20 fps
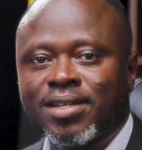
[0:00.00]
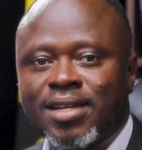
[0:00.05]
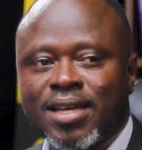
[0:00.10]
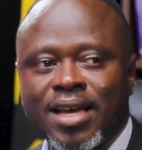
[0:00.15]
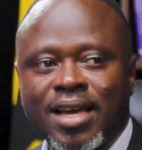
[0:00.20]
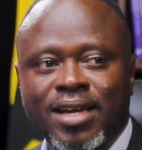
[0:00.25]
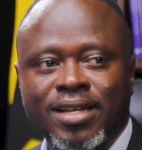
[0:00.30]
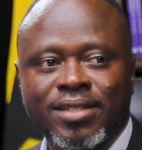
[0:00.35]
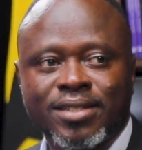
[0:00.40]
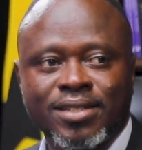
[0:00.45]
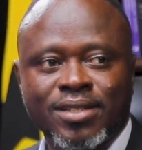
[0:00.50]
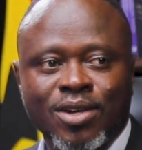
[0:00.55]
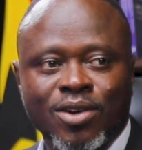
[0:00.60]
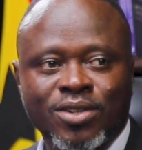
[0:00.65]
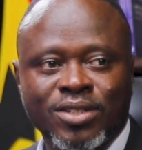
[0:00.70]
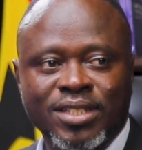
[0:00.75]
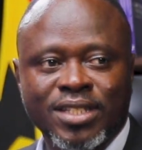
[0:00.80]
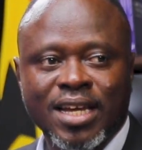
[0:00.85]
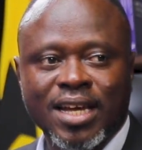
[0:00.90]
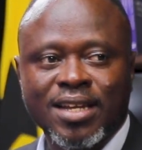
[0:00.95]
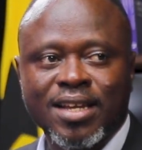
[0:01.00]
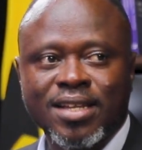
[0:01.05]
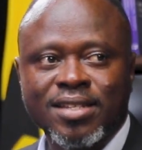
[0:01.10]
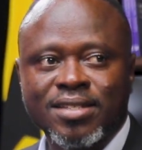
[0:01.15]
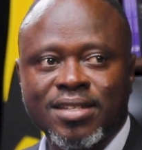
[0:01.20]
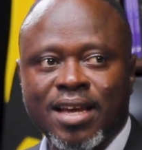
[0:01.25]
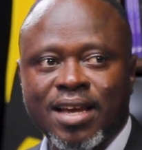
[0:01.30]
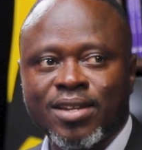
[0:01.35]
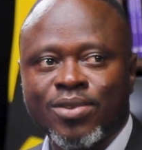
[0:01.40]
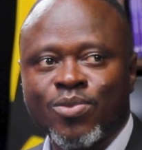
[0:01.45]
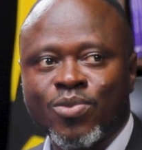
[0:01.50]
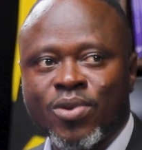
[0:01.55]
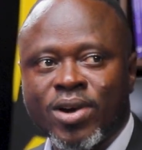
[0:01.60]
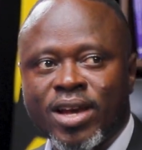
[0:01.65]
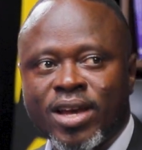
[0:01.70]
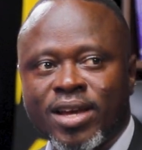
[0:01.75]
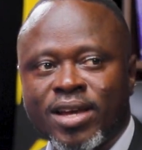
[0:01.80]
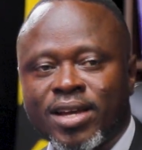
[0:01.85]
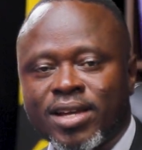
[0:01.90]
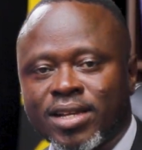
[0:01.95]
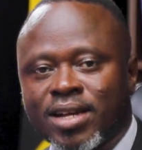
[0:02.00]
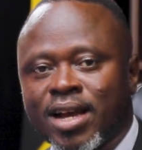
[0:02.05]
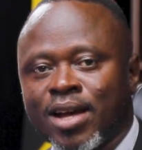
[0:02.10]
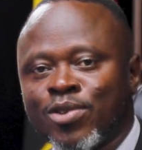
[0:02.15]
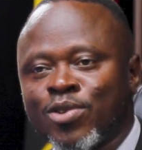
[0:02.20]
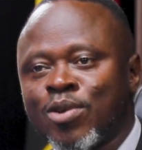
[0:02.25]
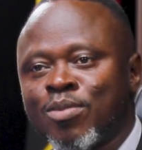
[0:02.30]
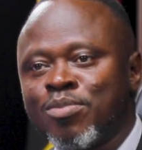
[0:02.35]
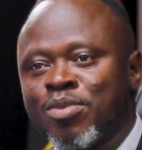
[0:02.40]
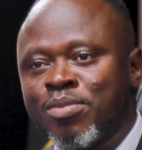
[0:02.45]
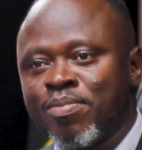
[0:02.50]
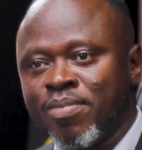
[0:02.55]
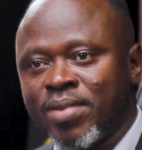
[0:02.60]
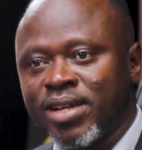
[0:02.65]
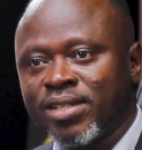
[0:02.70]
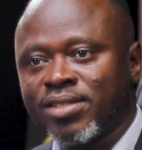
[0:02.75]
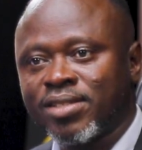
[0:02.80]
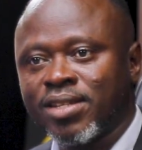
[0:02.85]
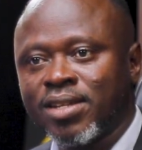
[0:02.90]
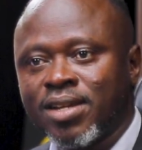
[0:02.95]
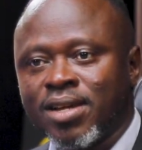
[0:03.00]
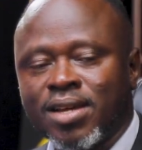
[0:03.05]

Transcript: and on the other side where it cannot be met.